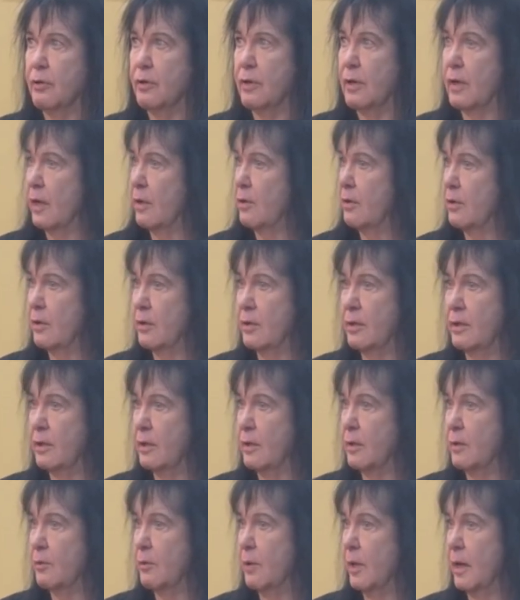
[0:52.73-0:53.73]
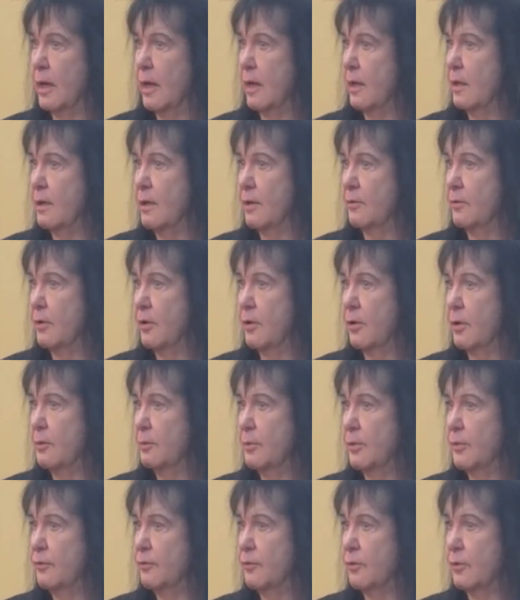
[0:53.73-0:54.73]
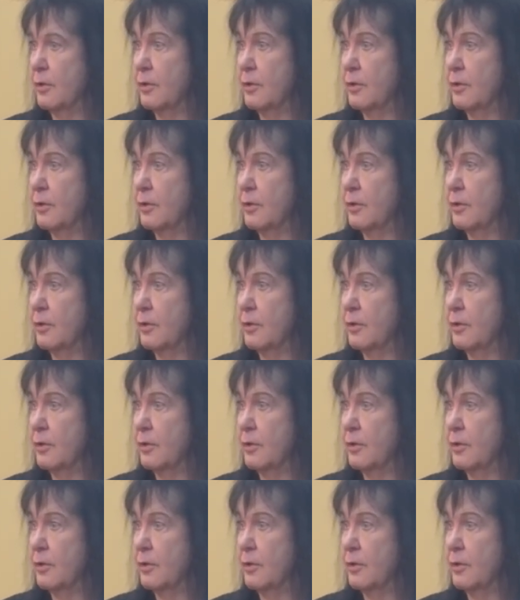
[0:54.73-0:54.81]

and I heard it in a way I'd never heard it before